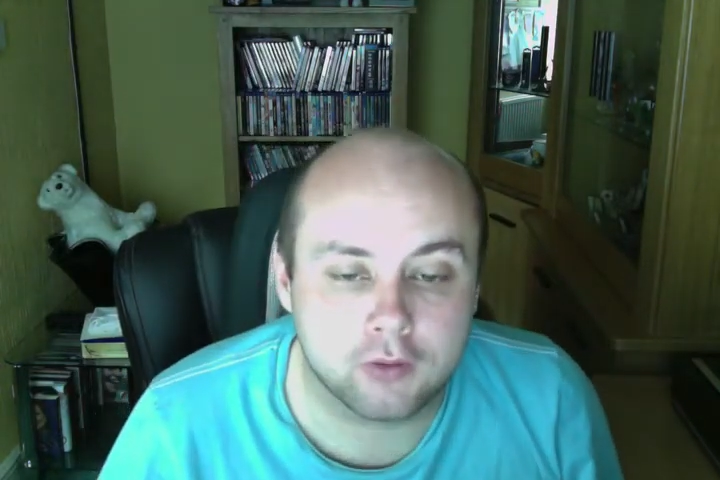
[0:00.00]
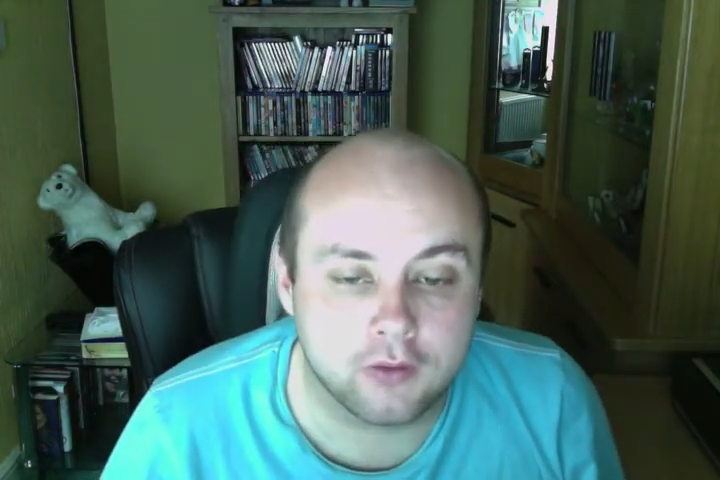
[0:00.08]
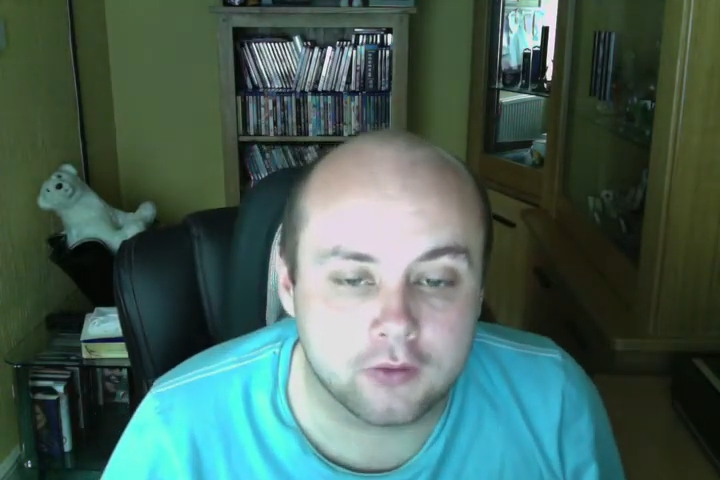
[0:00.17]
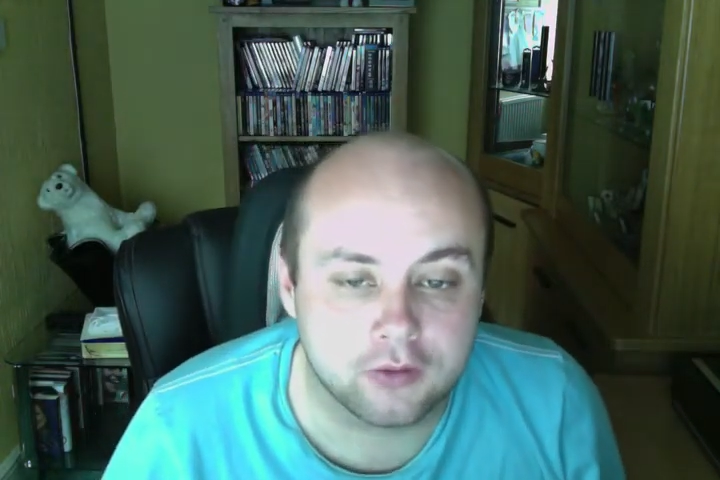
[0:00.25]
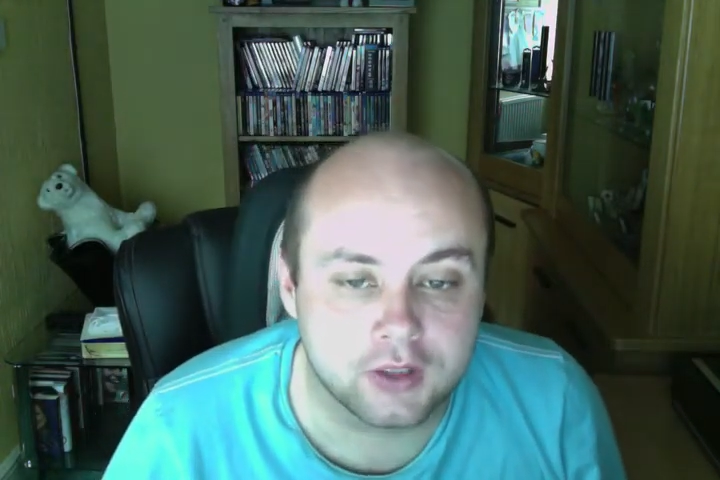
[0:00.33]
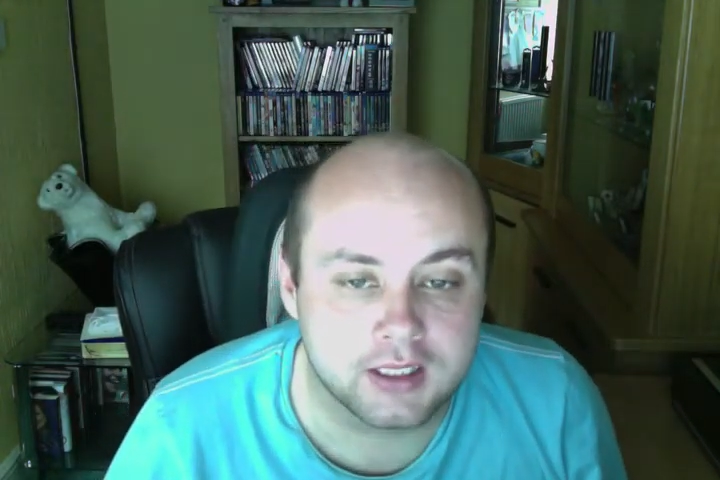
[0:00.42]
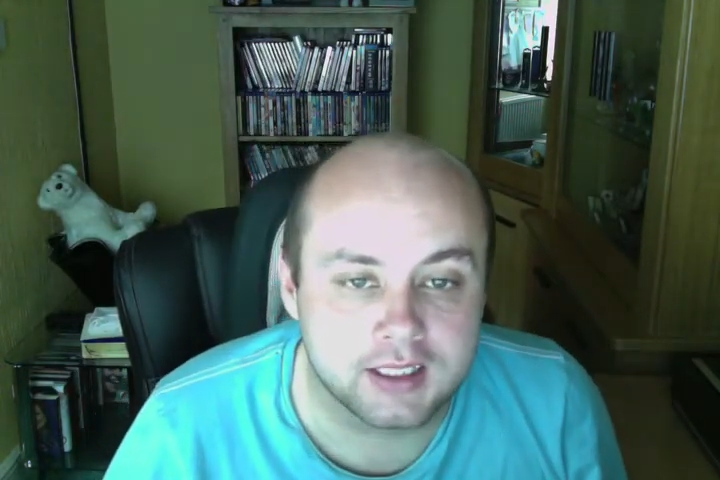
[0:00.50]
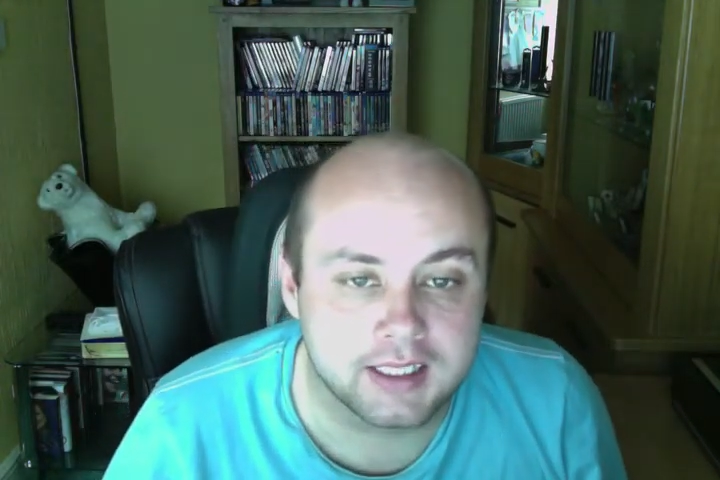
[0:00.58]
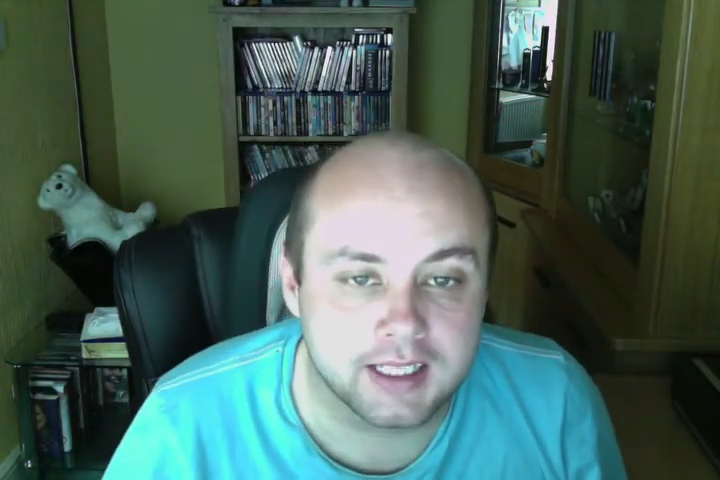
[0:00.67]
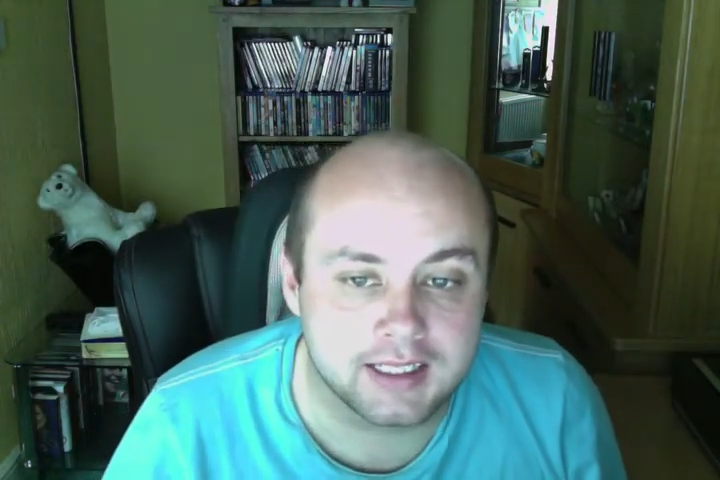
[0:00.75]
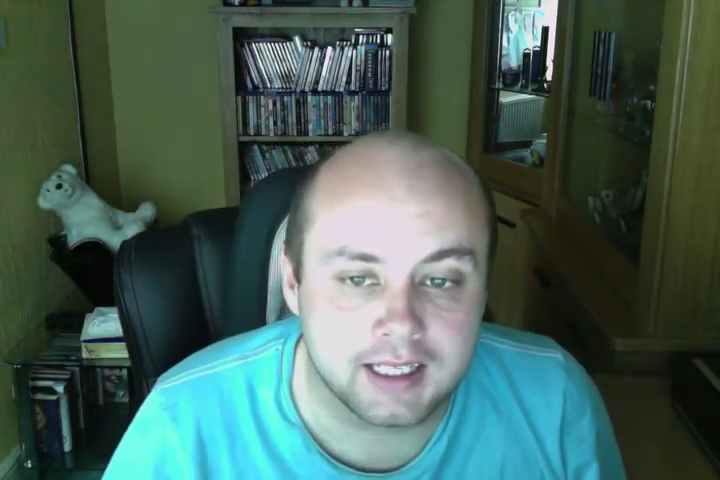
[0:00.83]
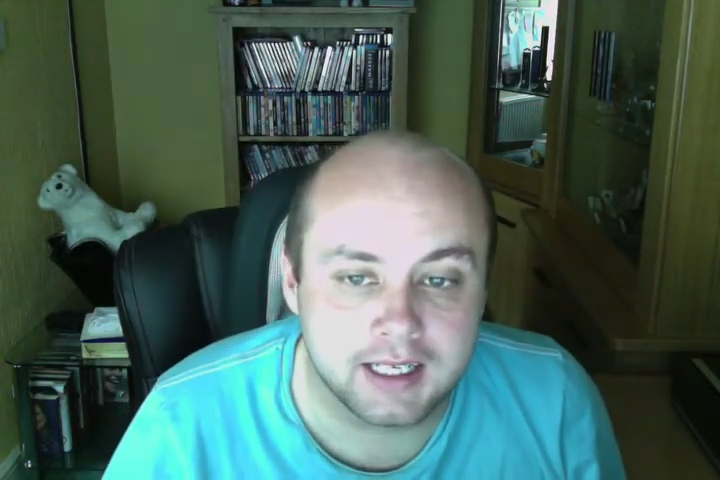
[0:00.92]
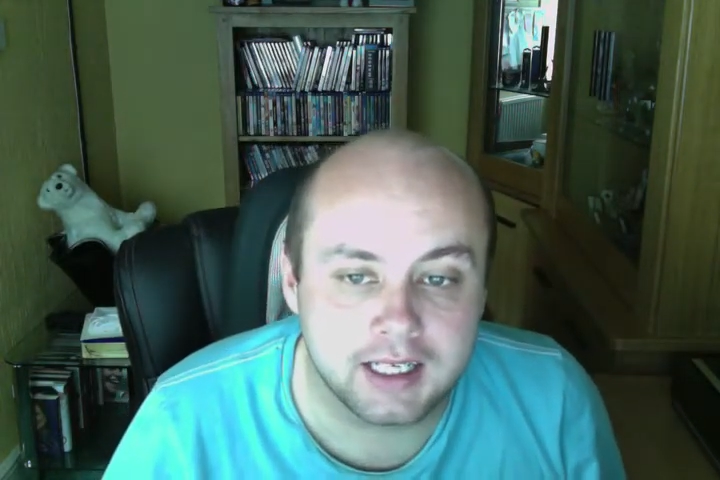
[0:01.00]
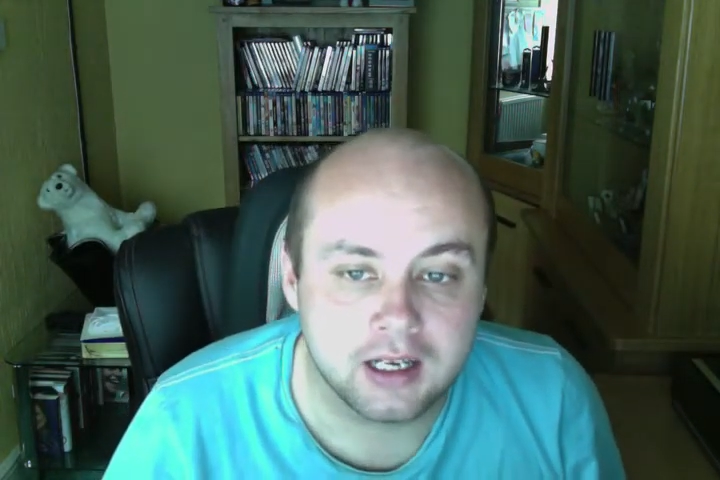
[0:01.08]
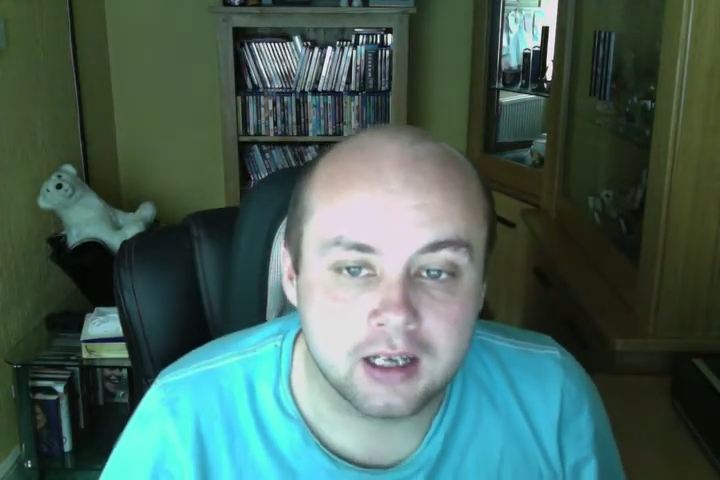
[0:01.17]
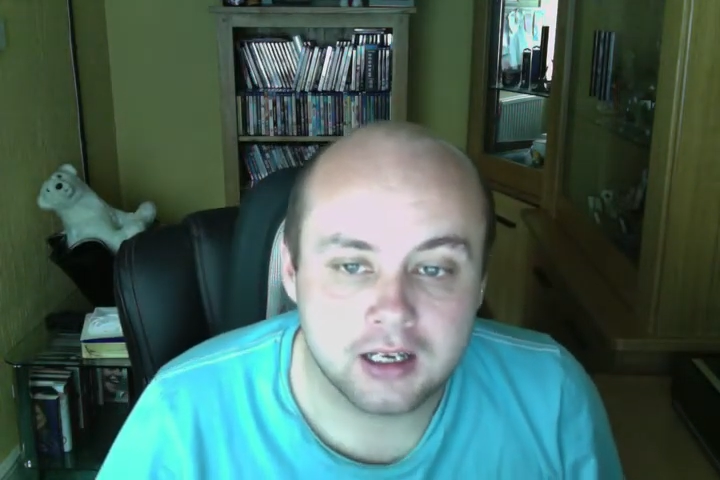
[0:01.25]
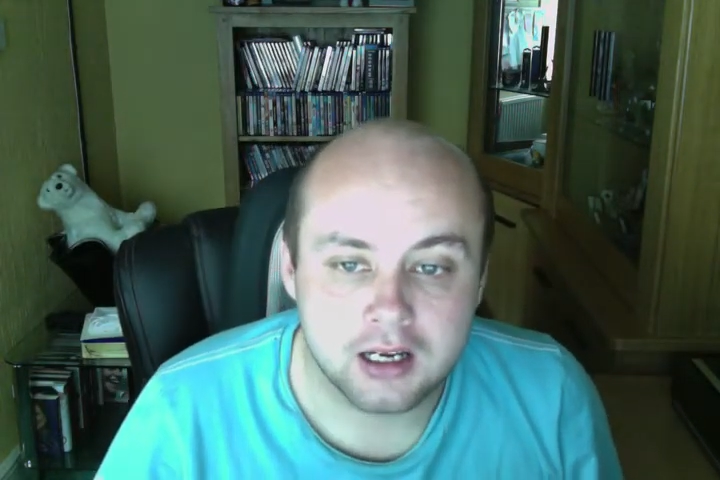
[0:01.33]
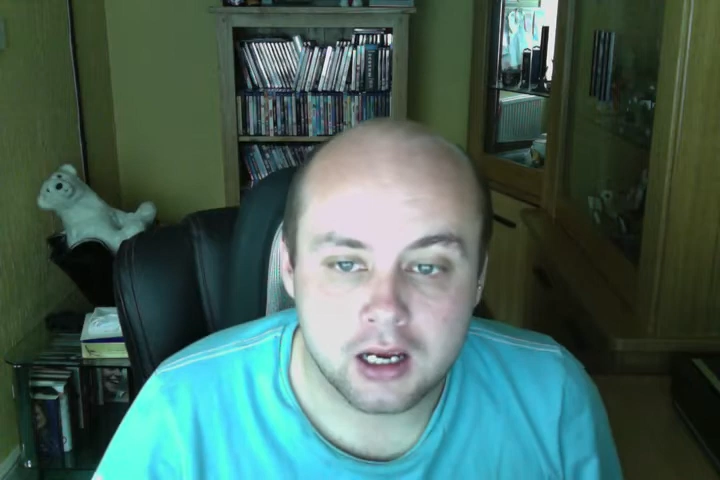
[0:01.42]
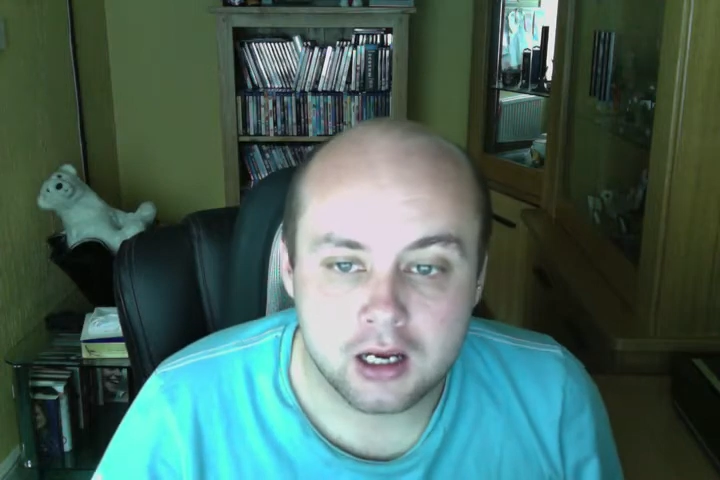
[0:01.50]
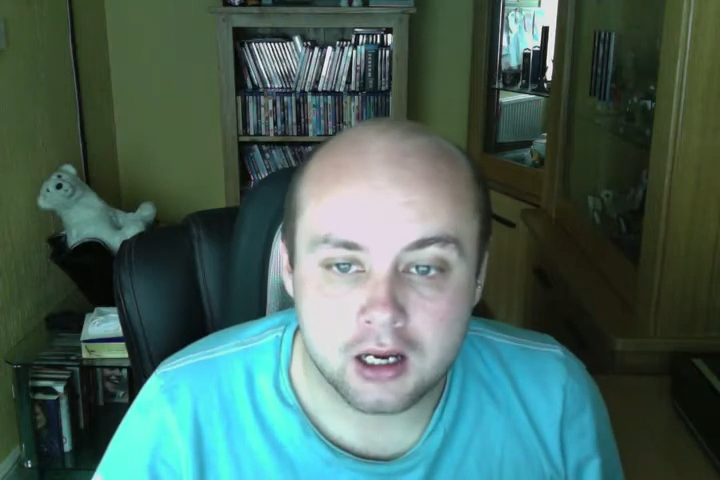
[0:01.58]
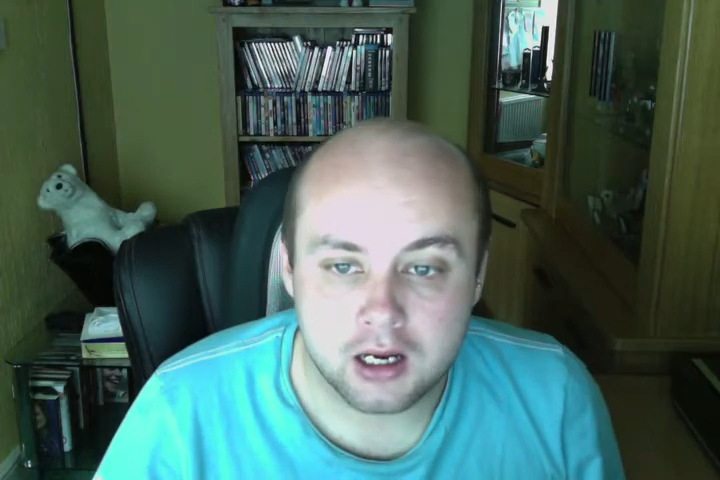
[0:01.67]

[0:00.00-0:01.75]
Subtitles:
So what is your thoughts on it?